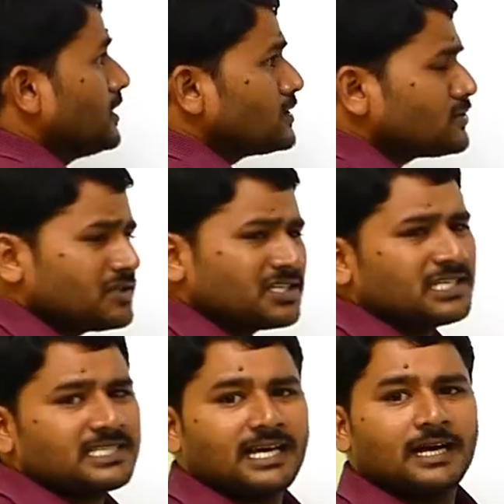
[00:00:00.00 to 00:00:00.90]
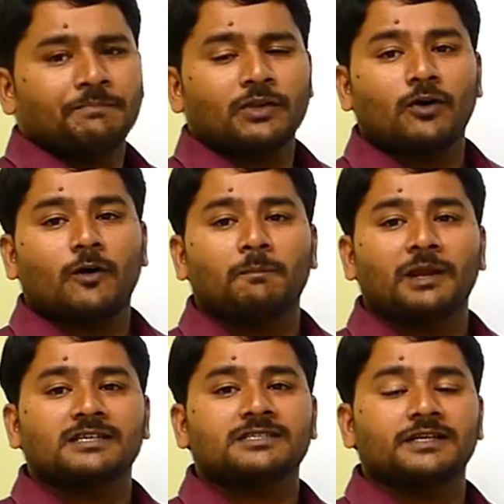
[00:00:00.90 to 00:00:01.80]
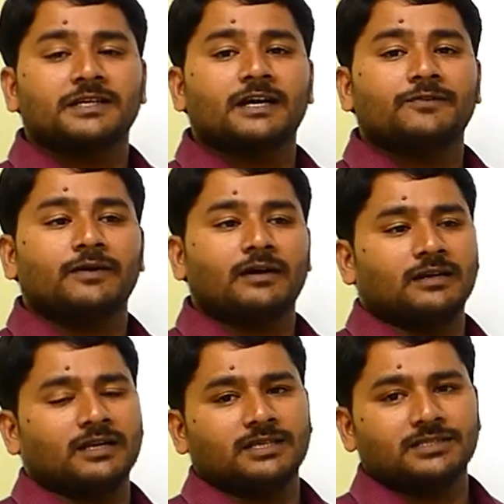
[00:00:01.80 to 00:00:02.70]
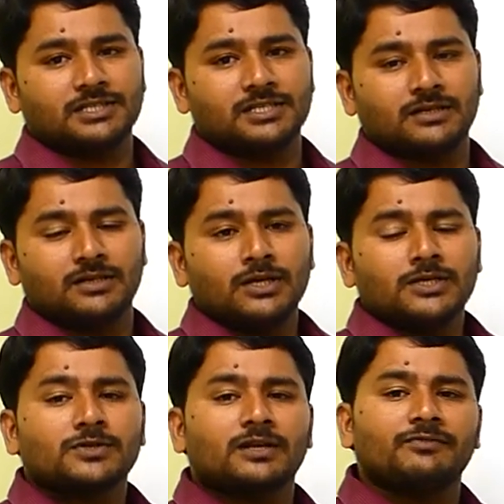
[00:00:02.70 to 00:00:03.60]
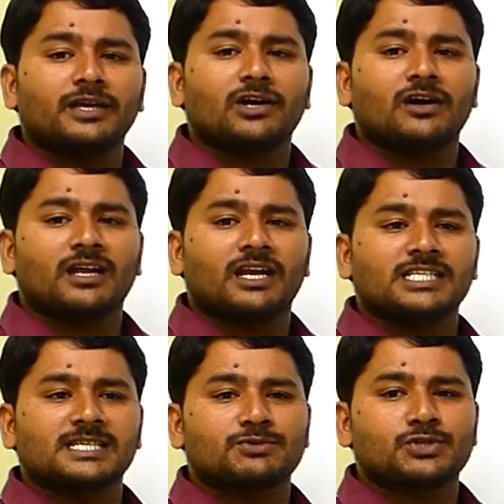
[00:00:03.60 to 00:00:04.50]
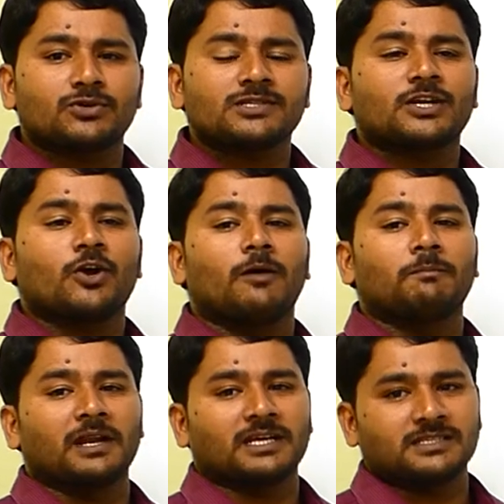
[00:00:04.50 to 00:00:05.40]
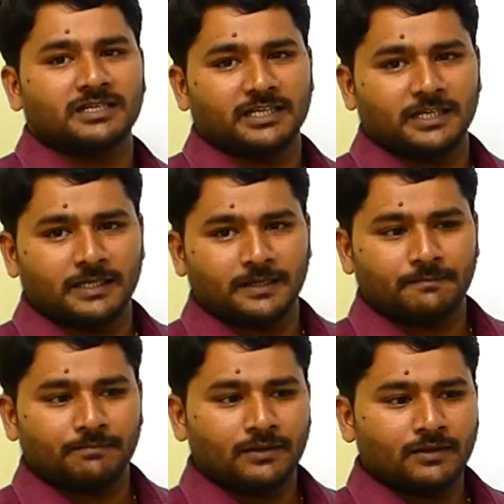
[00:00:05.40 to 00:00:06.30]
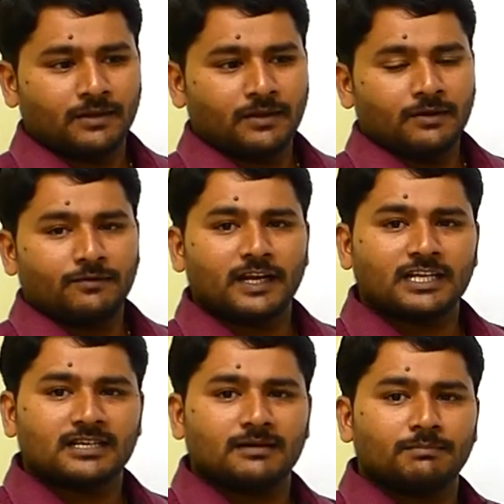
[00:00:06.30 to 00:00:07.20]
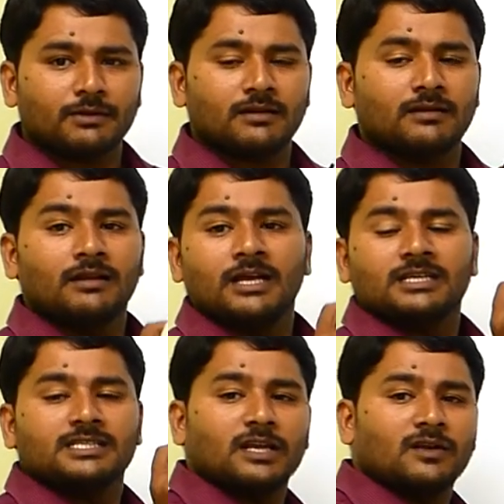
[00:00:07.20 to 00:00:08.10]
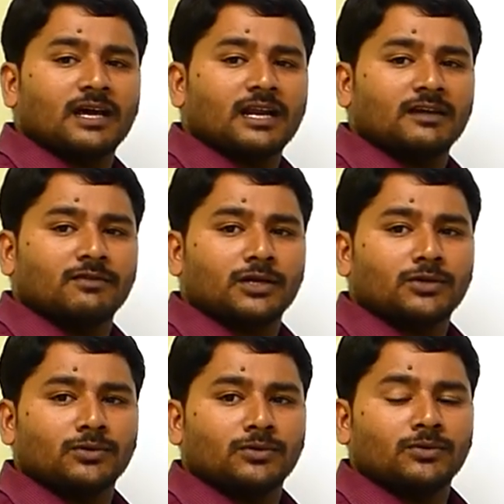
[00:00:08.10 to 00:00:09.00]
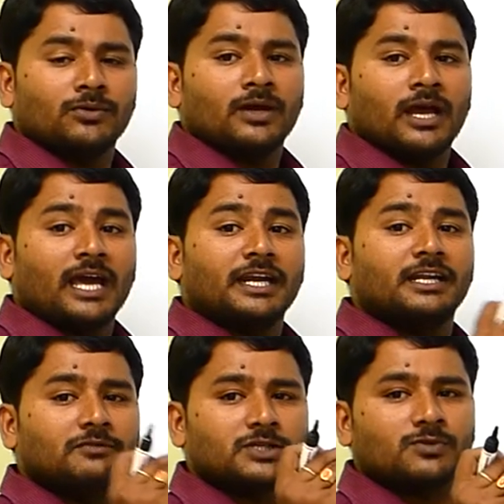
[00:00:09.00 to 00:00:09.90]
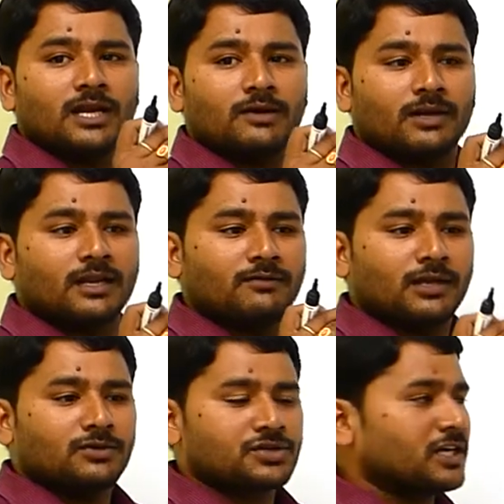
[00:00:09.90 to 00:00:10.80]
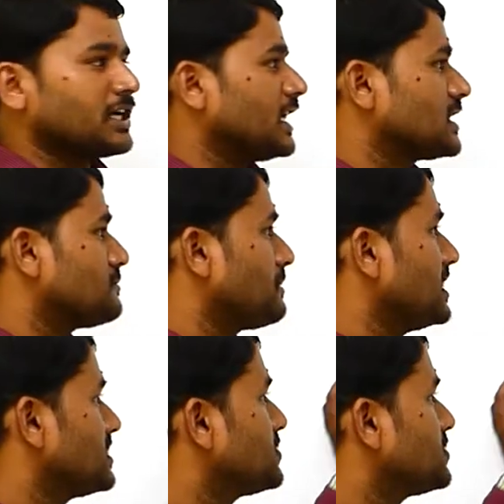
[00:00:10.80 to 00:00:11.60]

So this is the complexity of organization. So living organism shows complexity. For example, cellular level to an individual level evolution takes place.